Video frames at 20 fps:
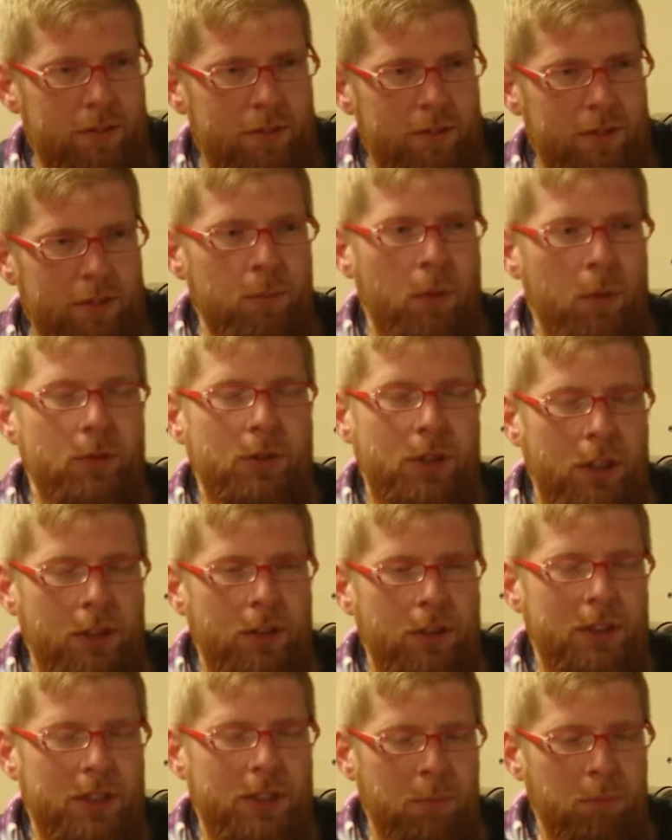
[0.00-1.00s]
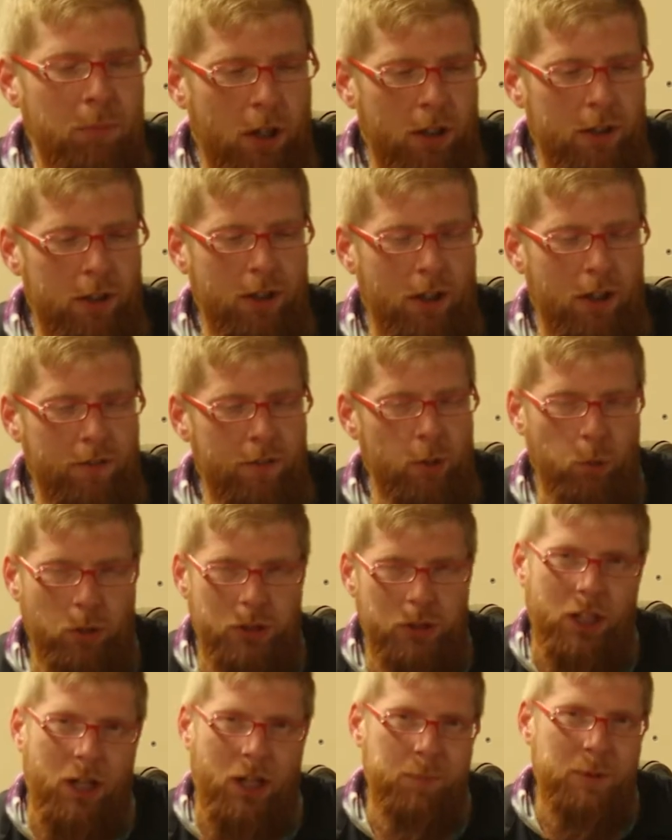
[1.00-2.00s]
The most interesting part of the
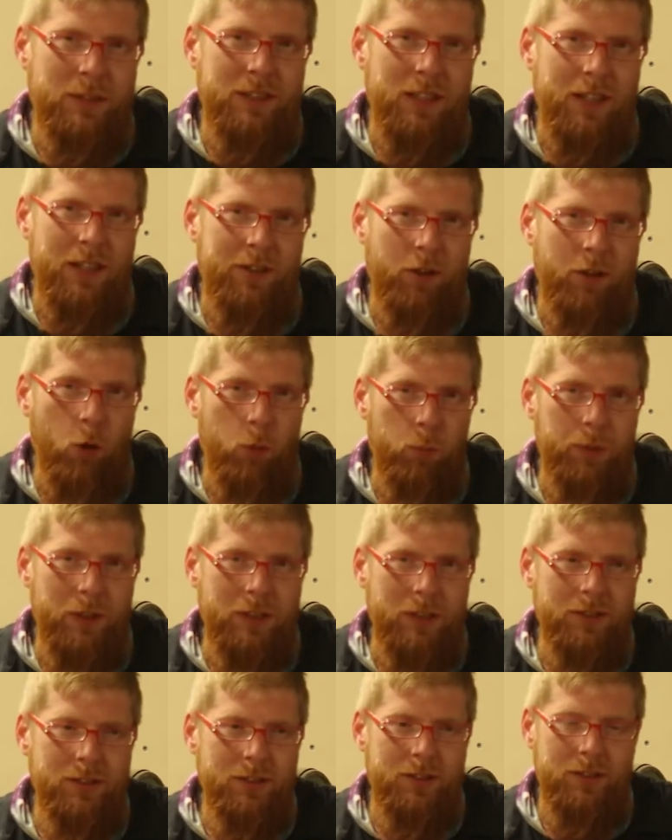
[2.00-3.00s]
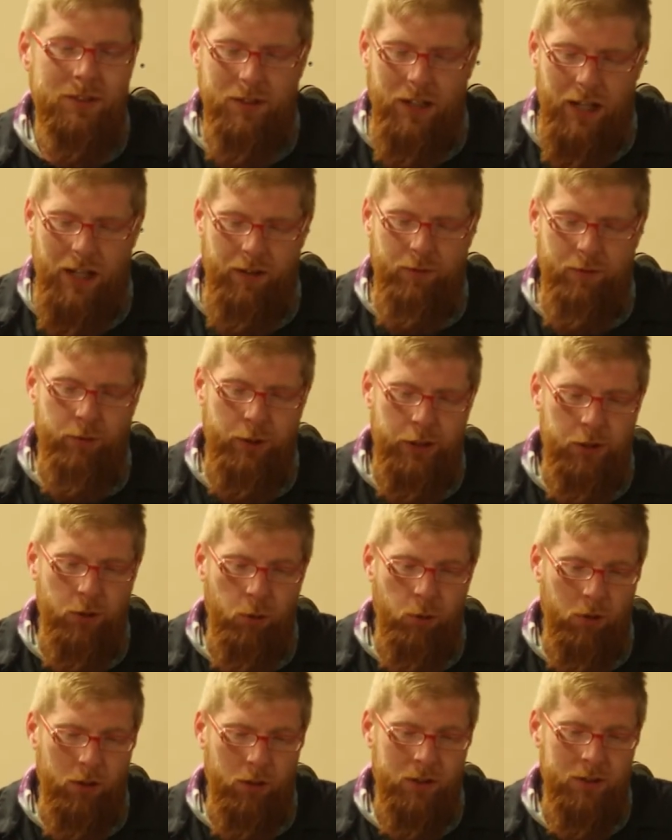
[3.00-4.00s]
wood shop is that it opens every
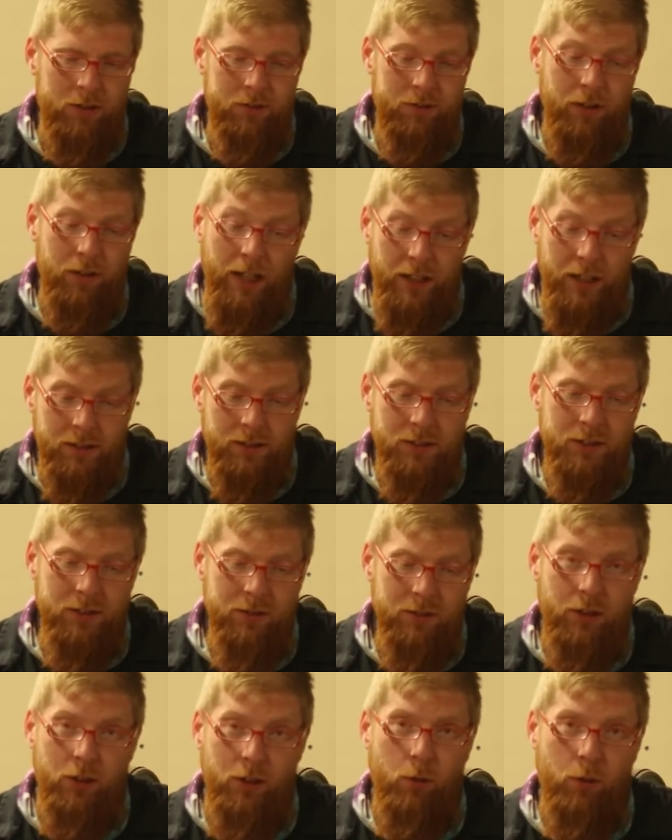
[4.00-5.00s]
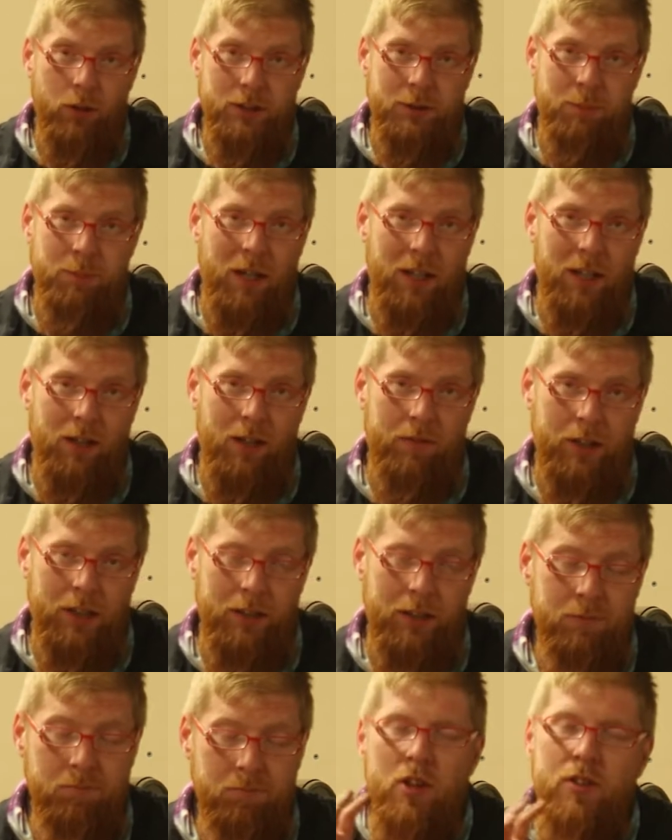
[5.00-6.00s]
door, and the door is made.
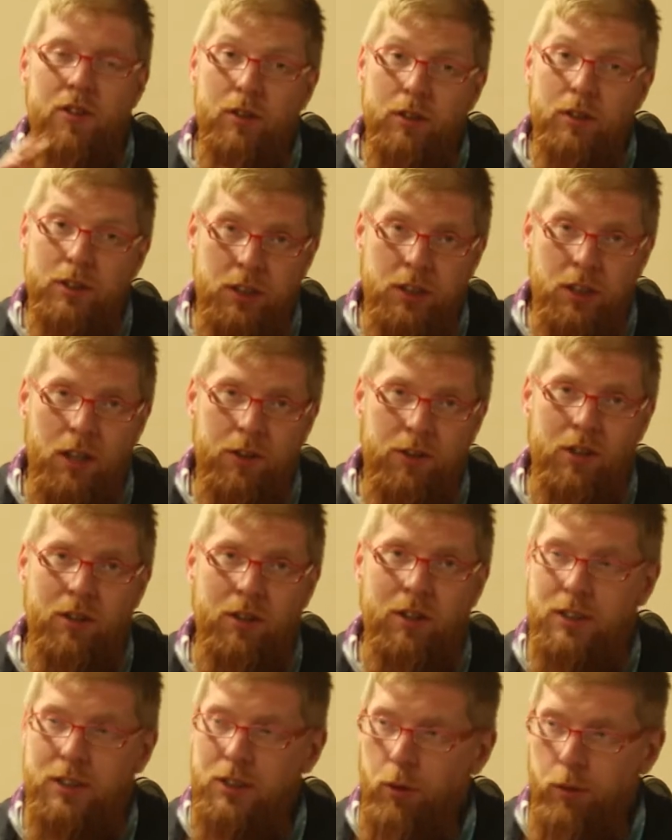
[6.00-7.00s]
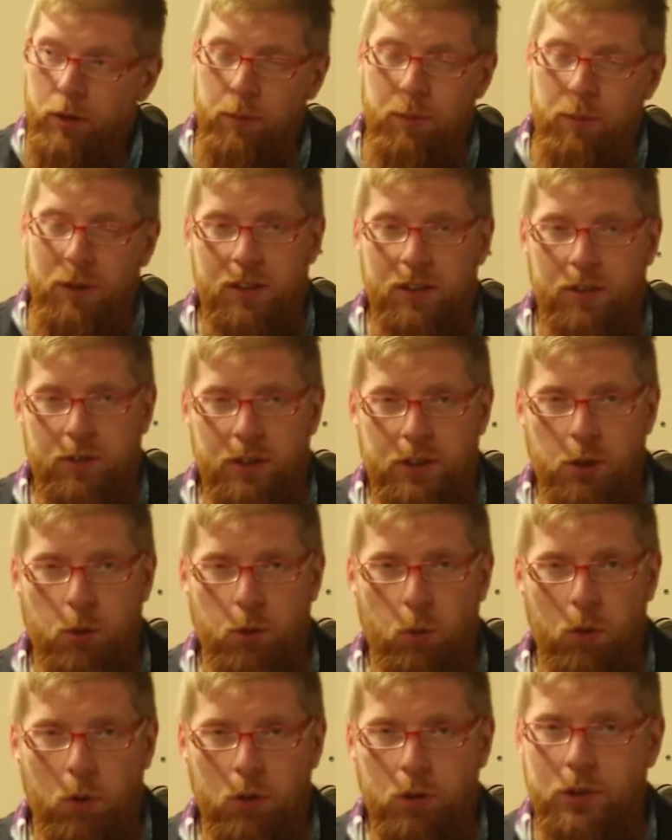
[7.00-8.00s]
There is nothing that's going to be in the
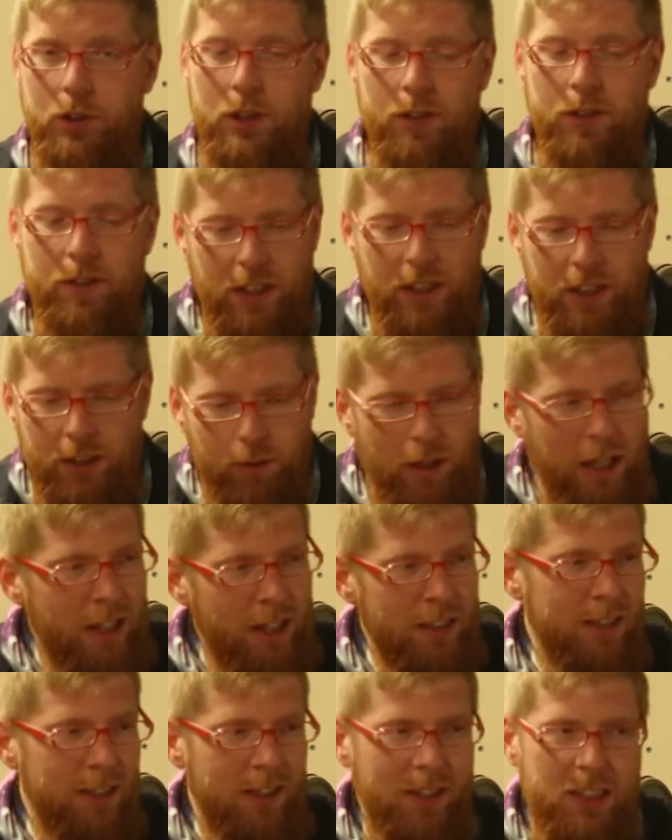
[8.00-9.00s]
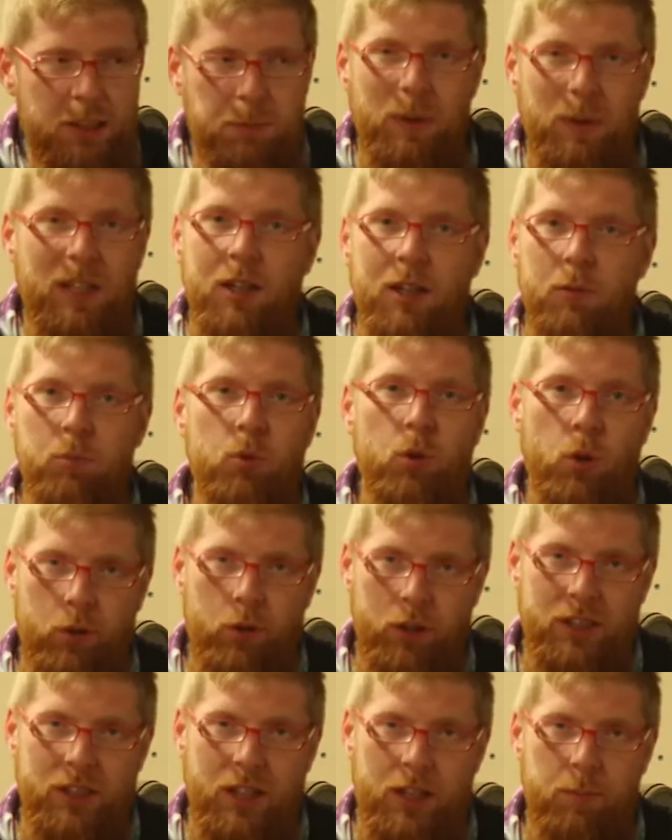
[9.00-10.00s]
physical world that you can't at least begin
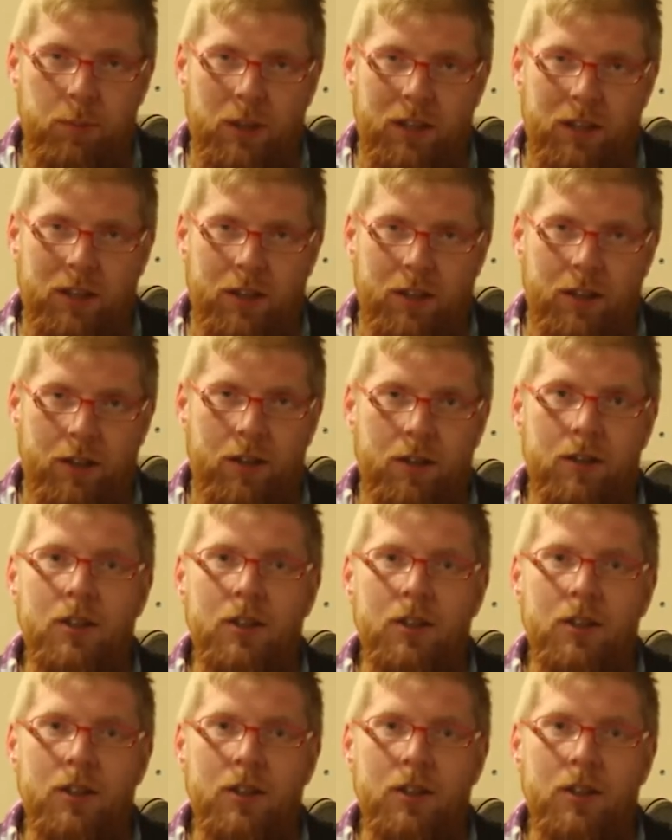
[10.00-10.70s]
prototyping here.